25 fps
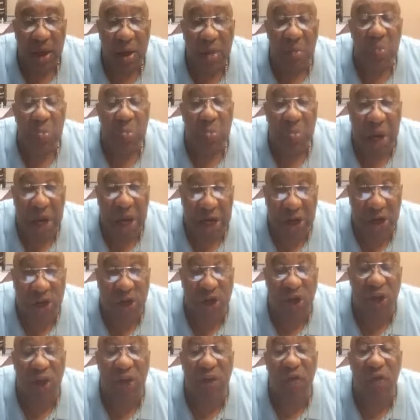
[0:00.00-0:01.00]
Make
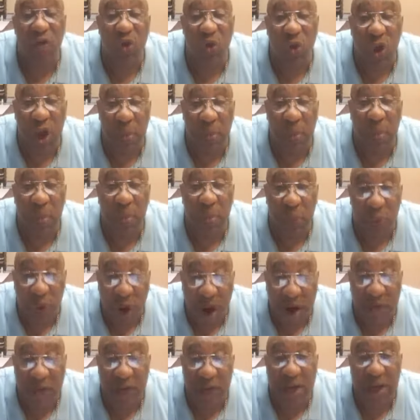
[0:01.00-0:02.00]
sure if you give a
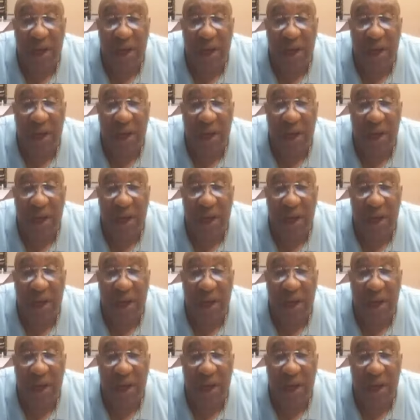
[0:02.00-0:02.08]
prophet a